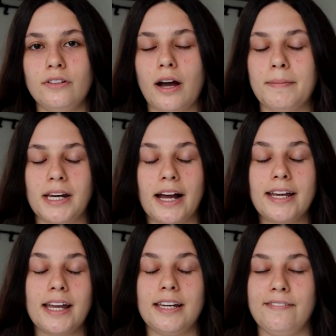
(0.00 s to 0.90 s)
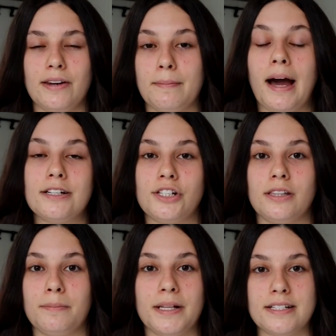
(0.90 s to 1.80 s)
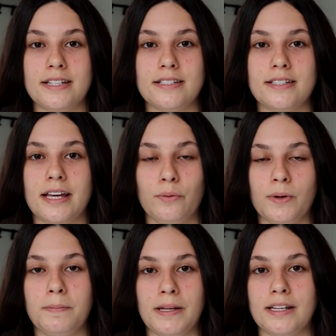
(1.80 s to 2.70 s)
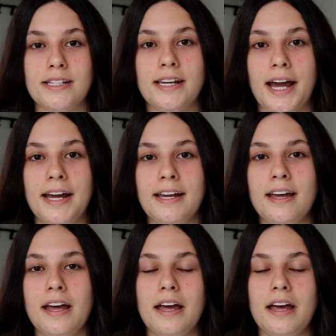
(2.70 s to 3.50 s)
I mean, I can't even imagine the places it would be today.